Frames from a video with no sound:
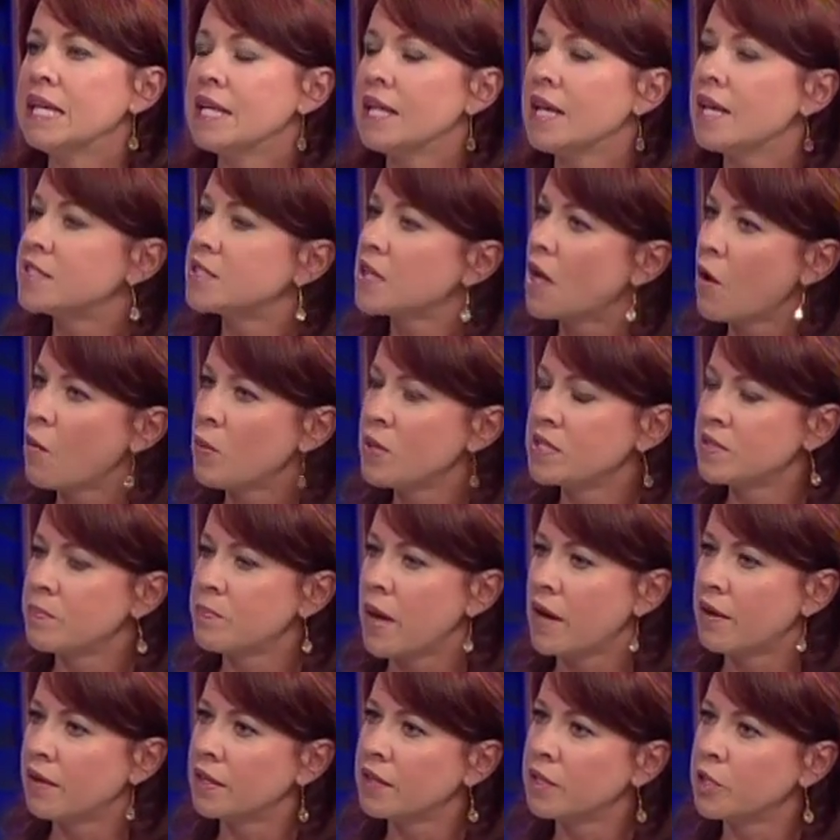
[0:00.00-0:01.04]
it's always
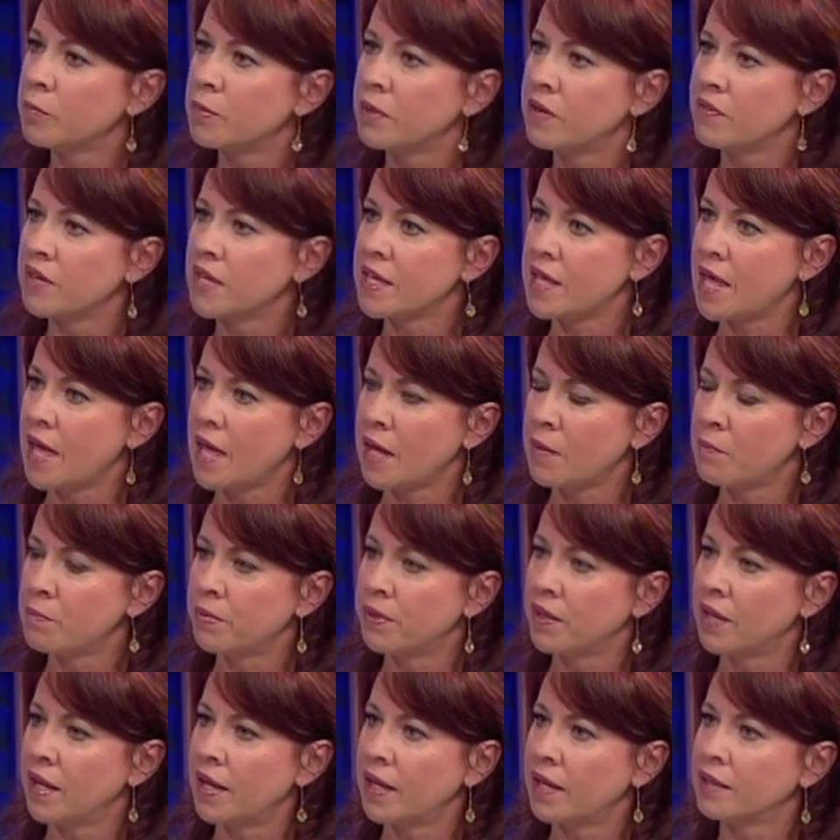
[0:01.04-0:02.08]
about a little bit of a game
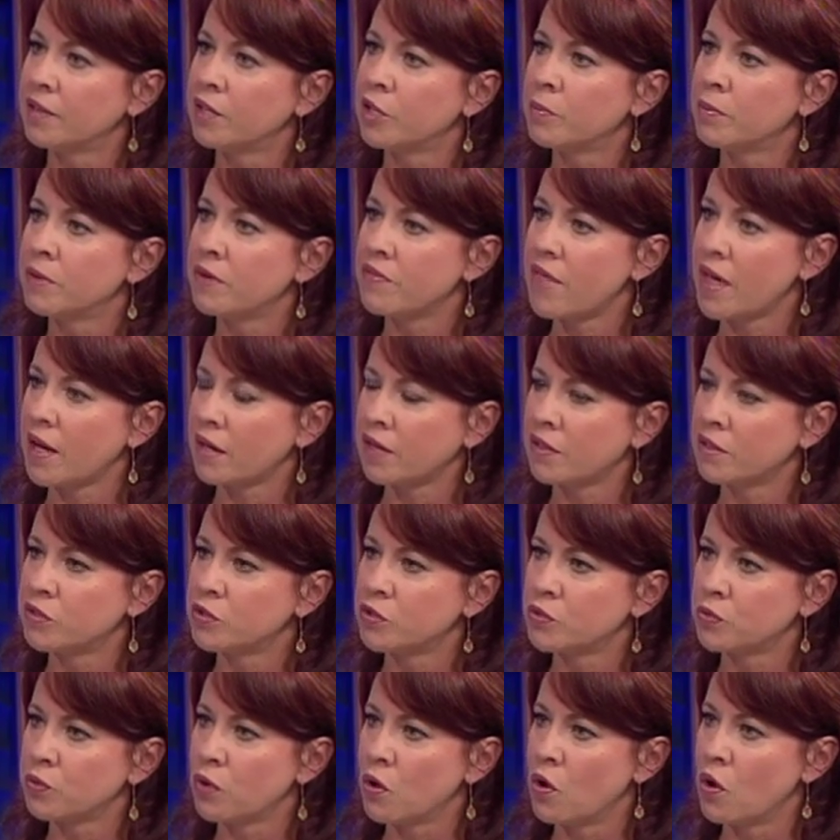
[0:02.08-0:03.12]
play, a little bit of that
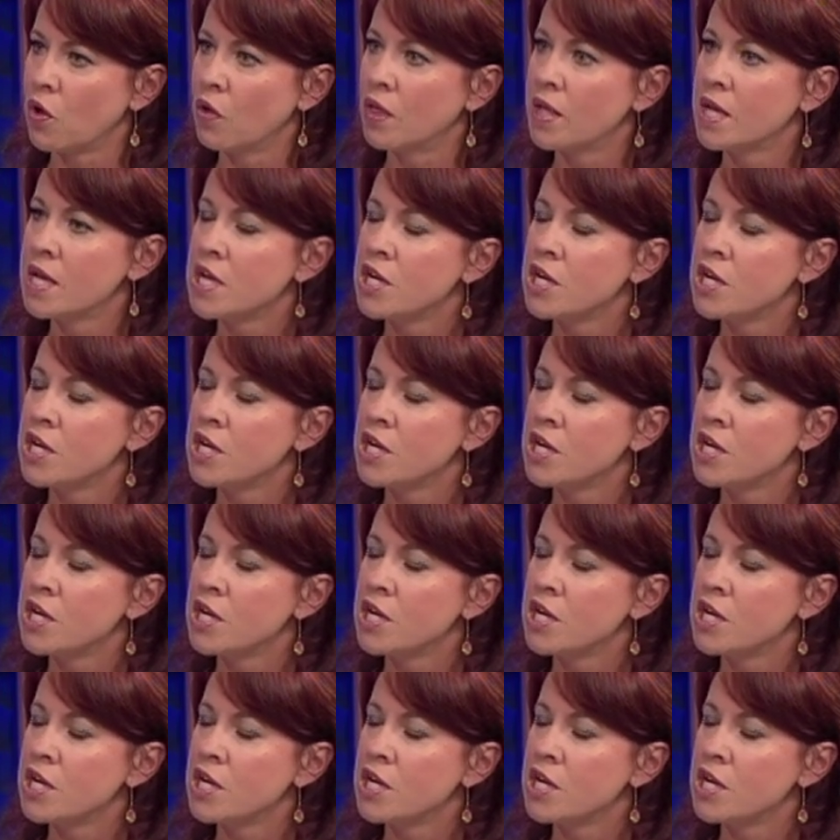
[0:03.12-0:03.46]
control.